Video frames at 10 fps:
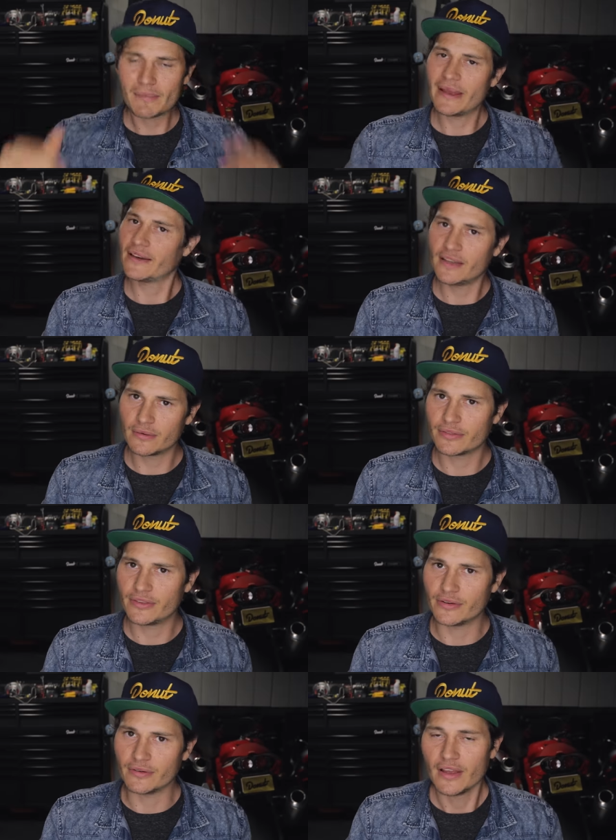I'll make a deal with
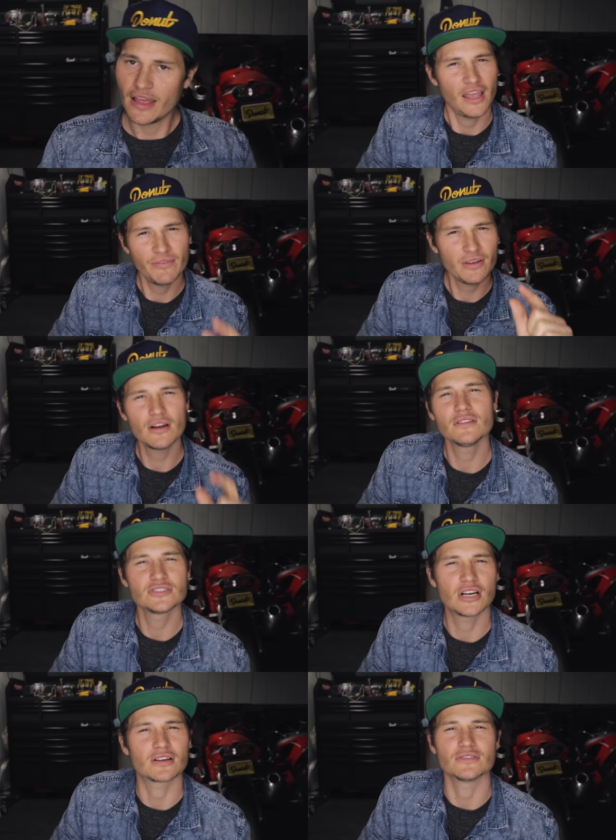you. If you don't
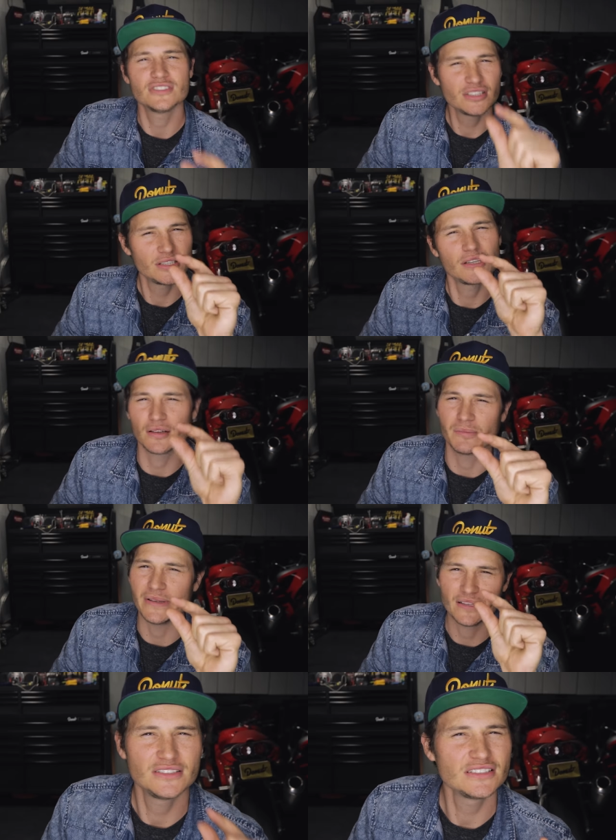chuckle just a little
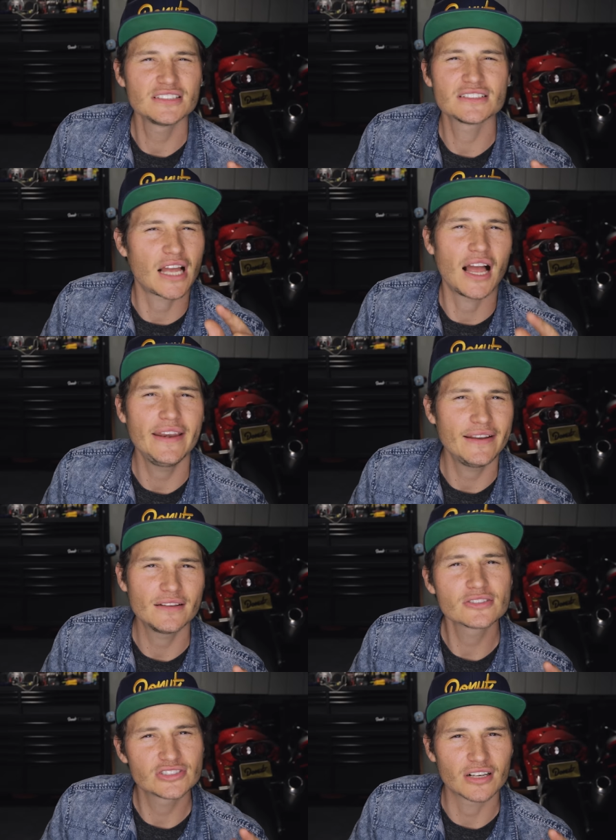bit, just a tiny
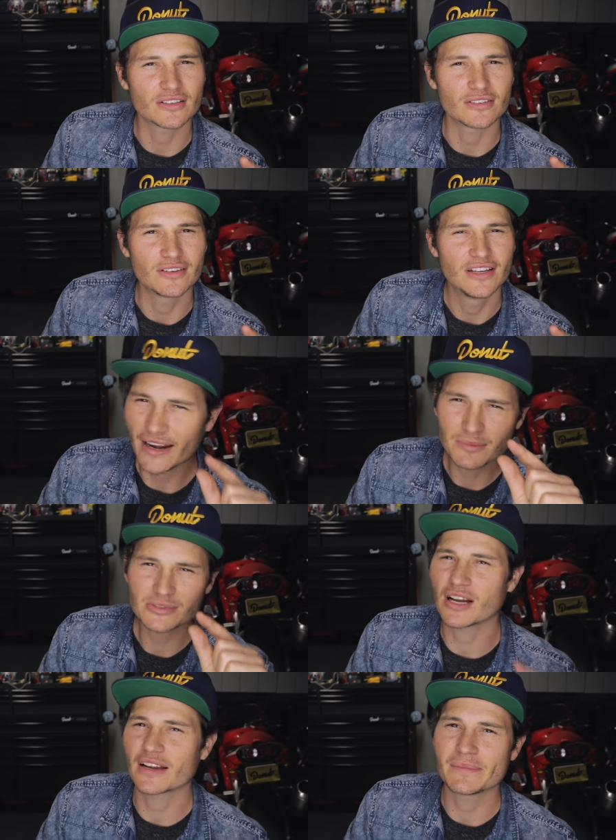little chuckle, and I'm
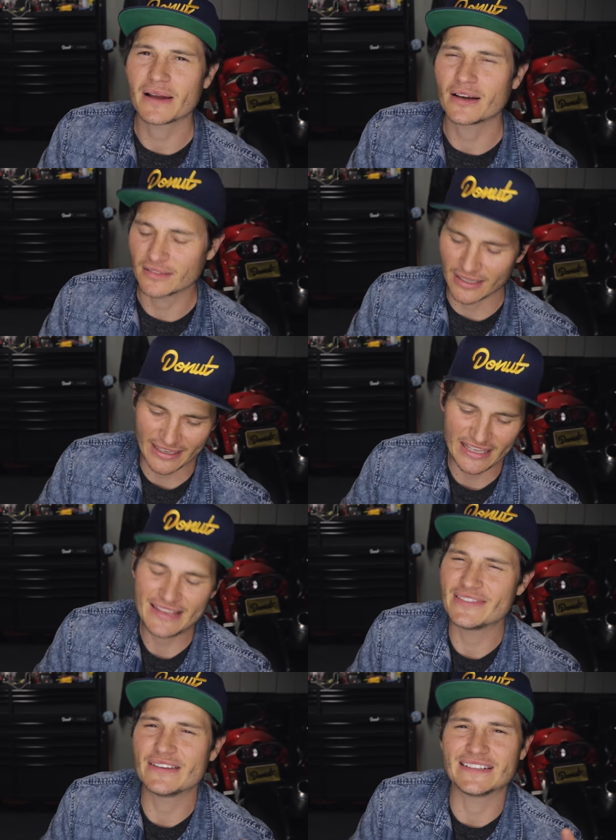talking about like
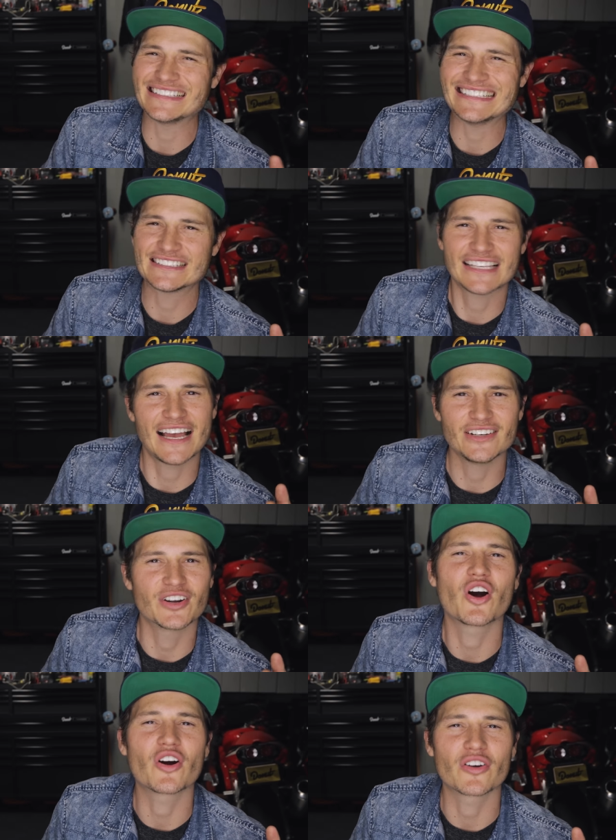even if it's inside
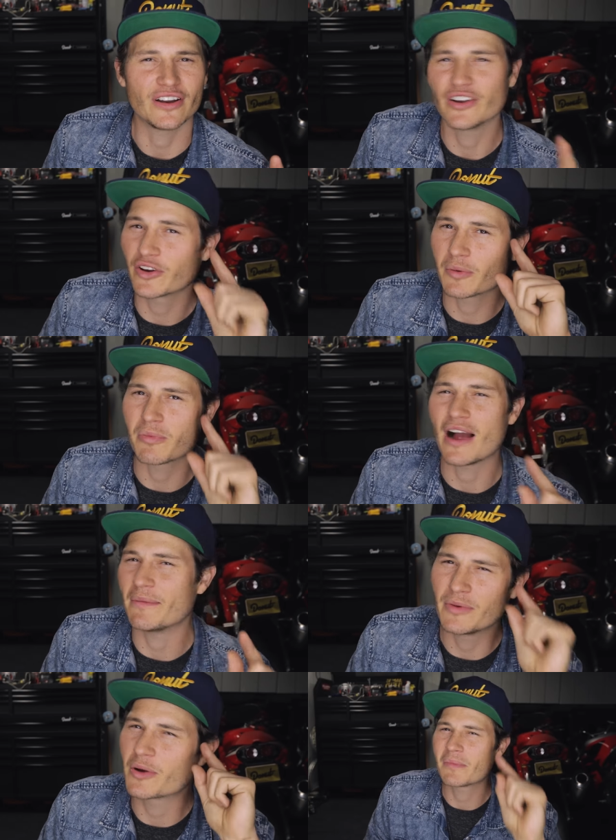your heart or your,
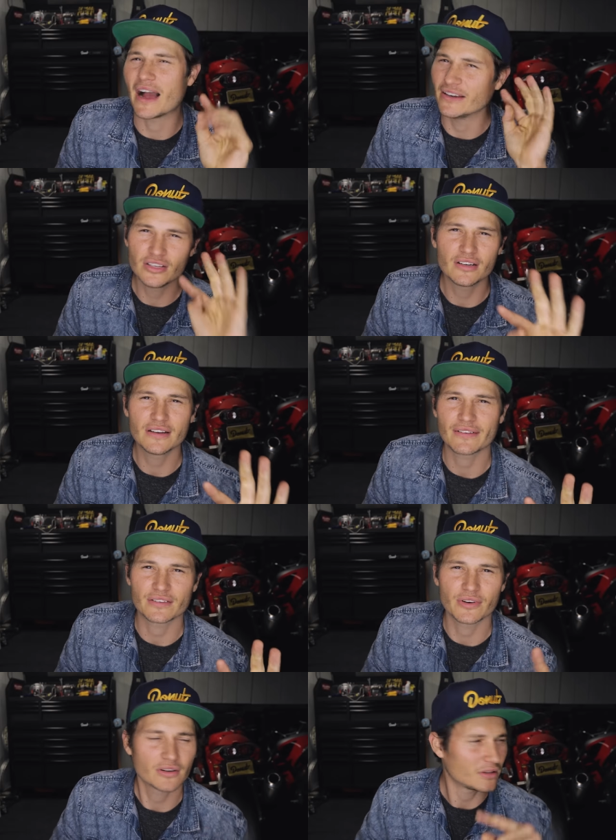your mind, you don't even have
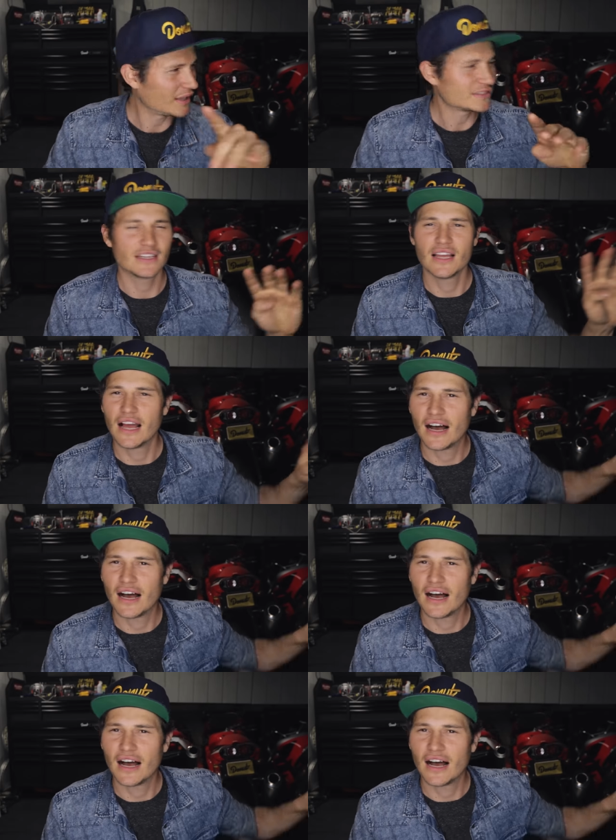to vocalize it.